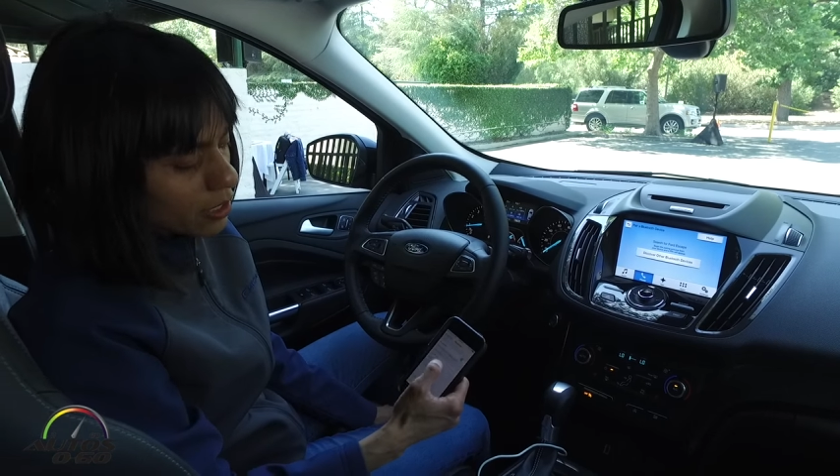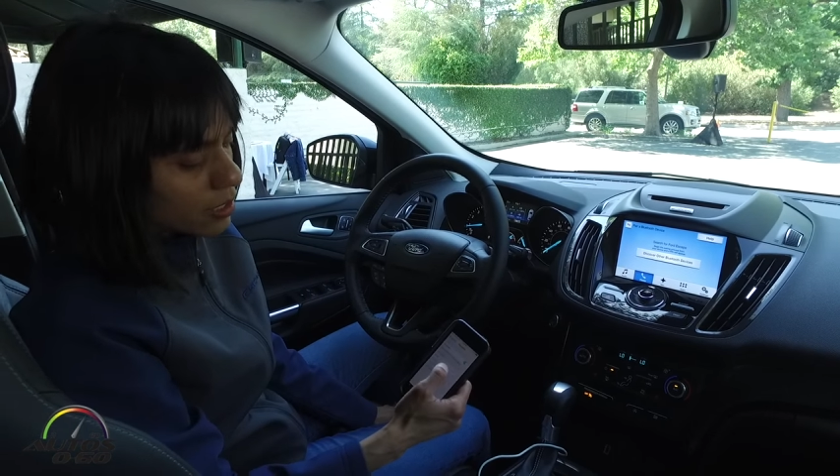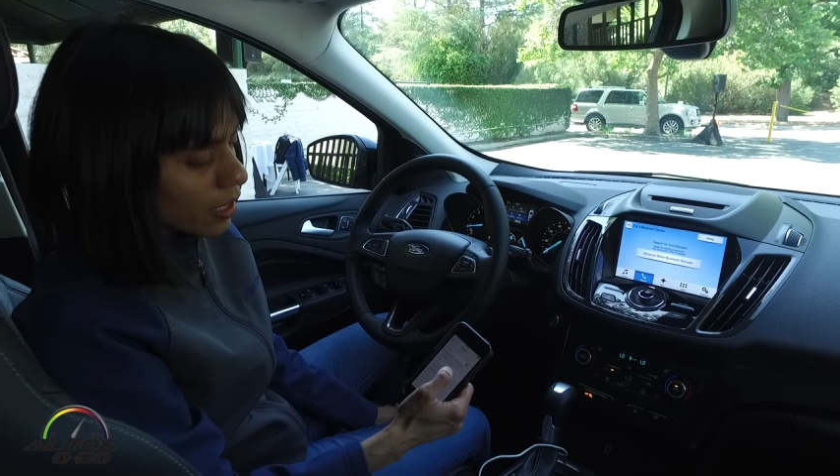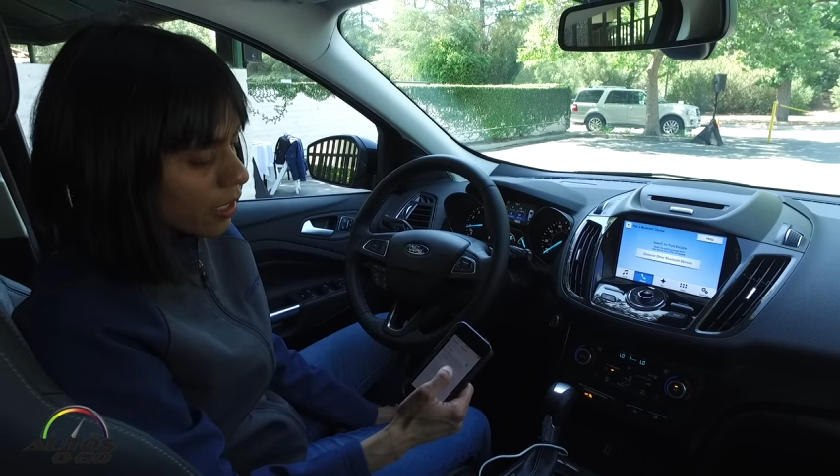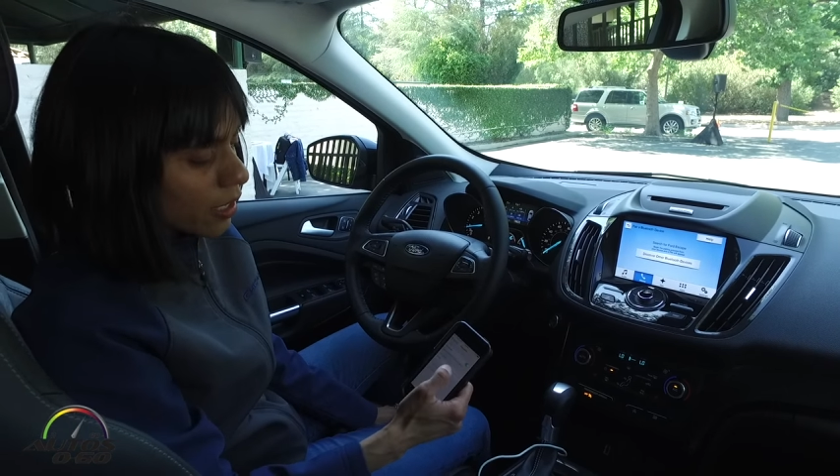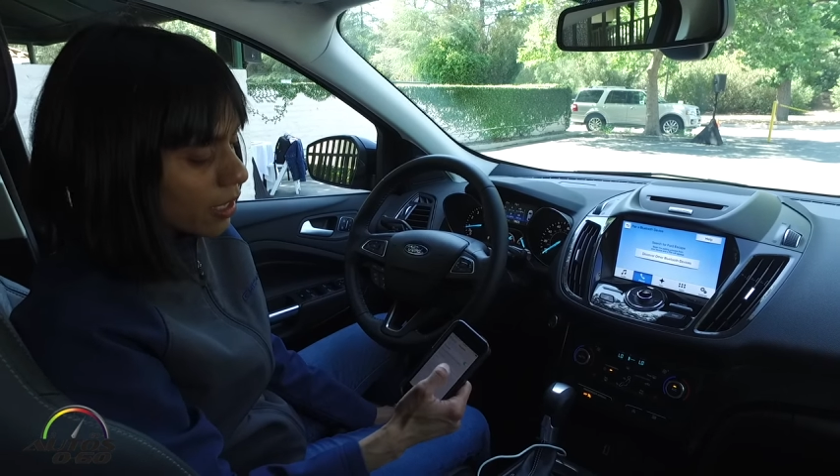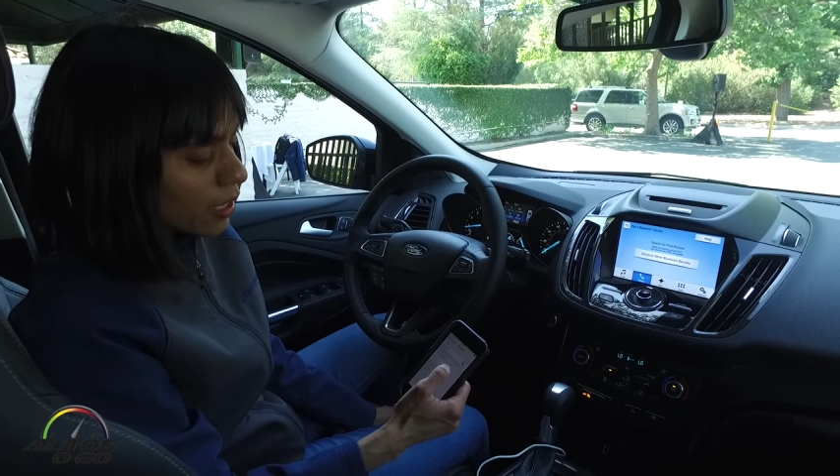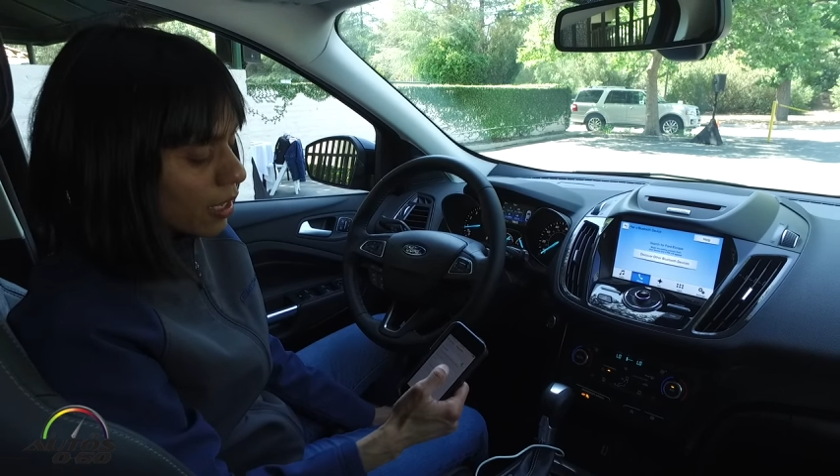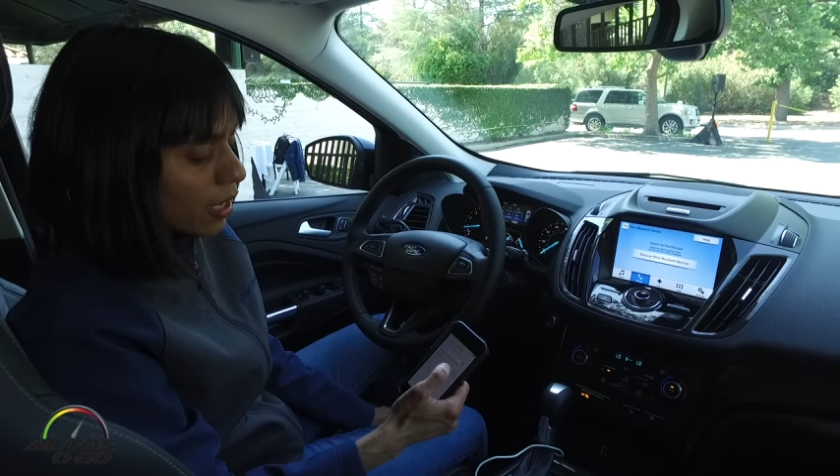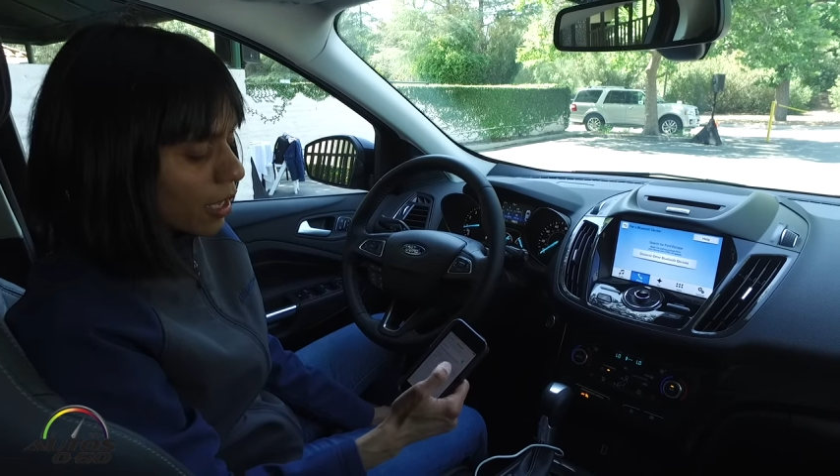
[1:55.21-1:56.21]
SYNC.
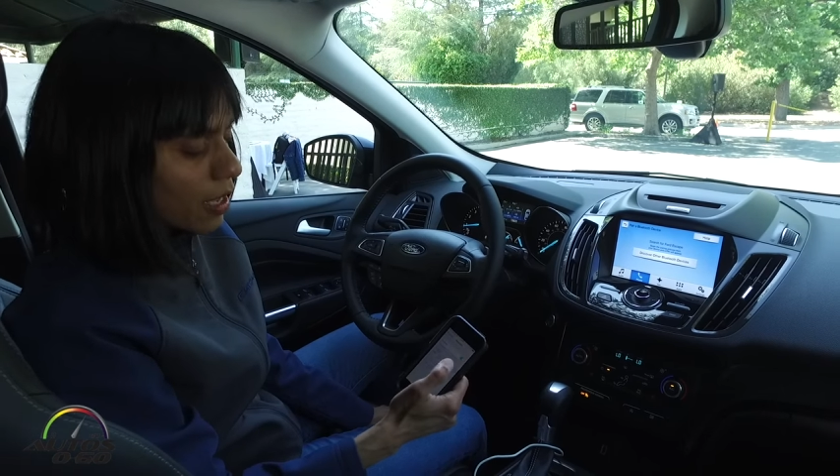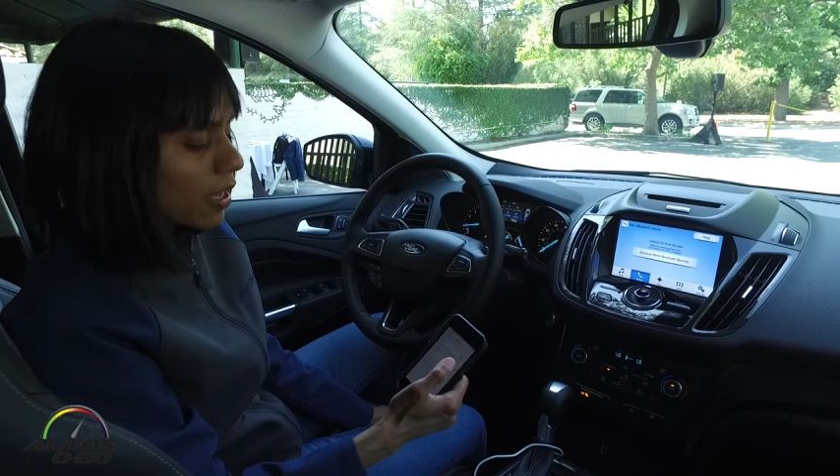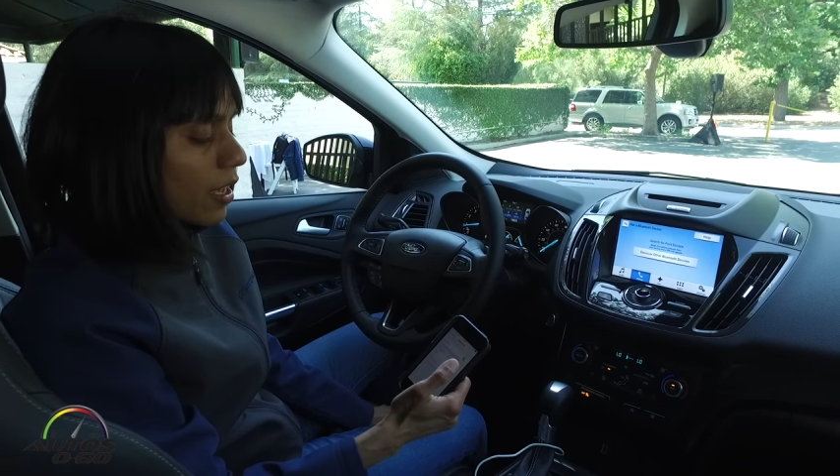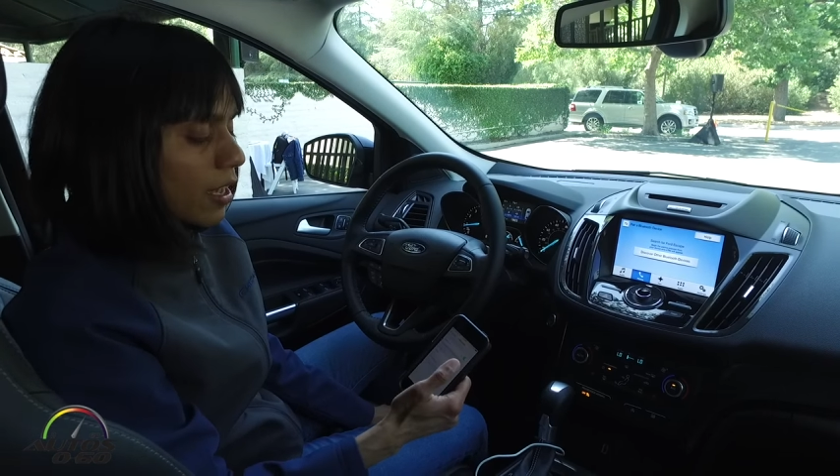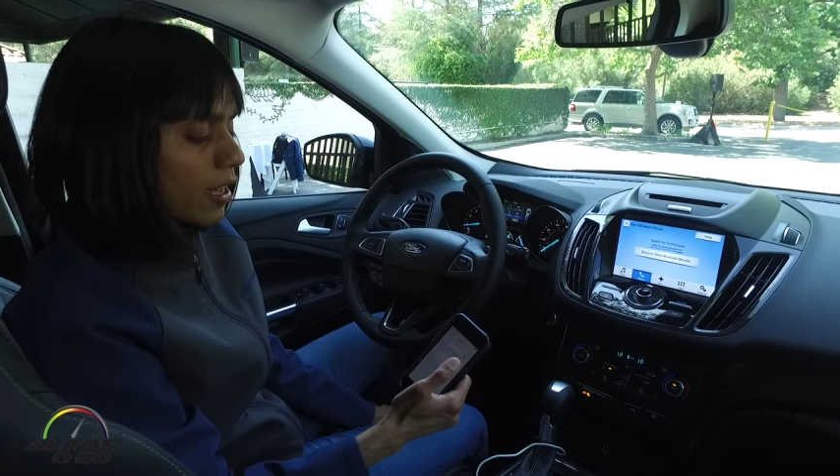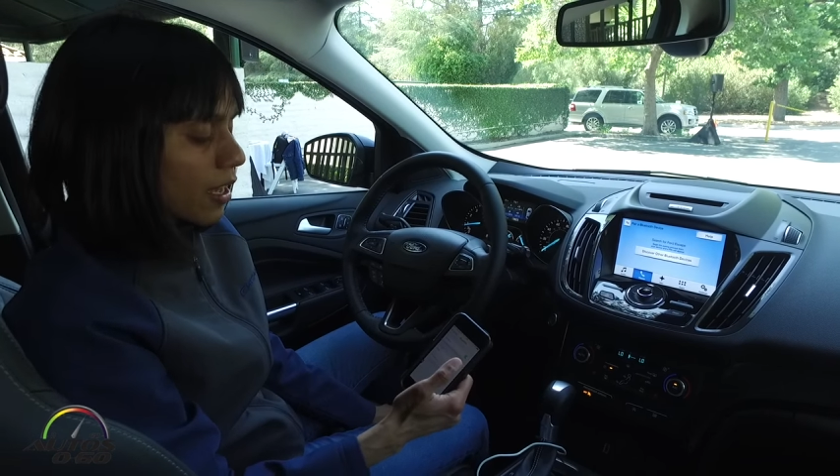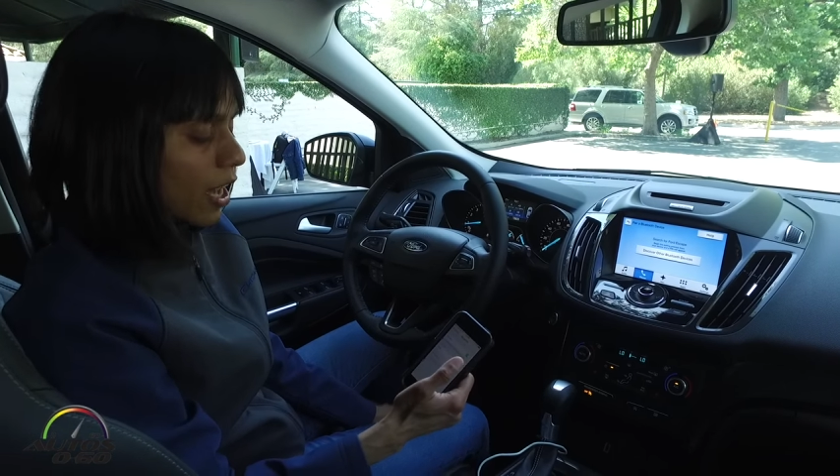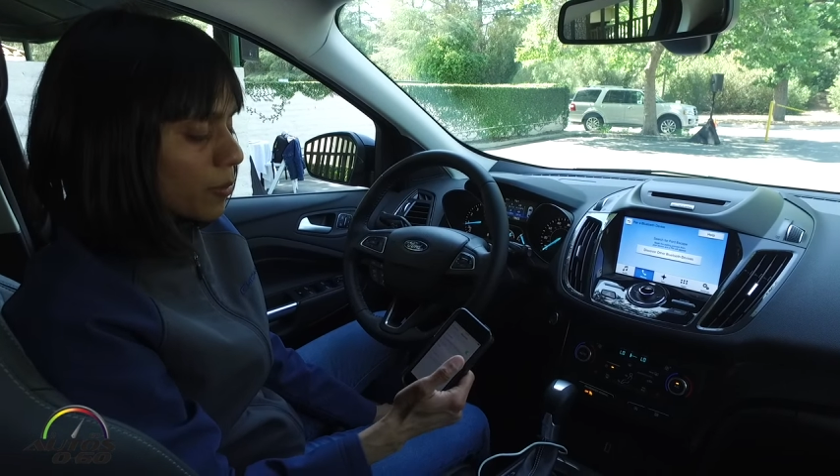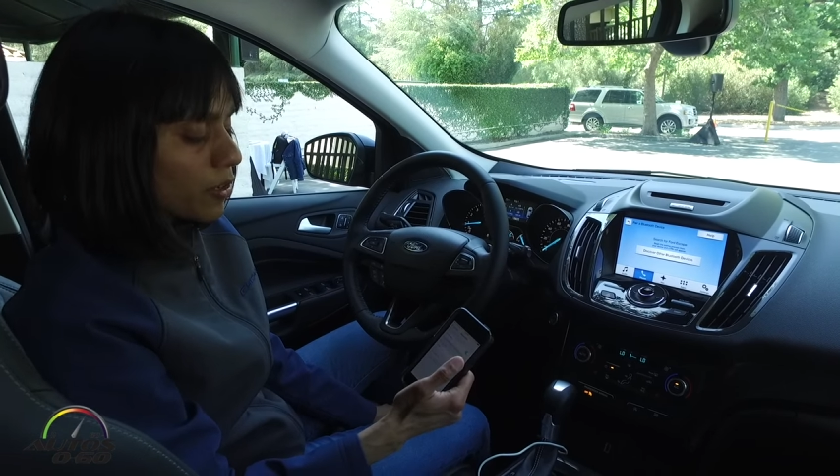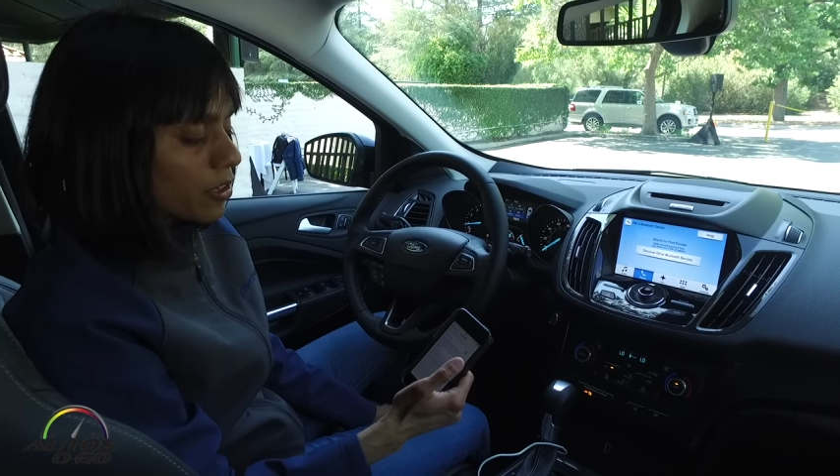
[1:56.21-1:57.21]
I'm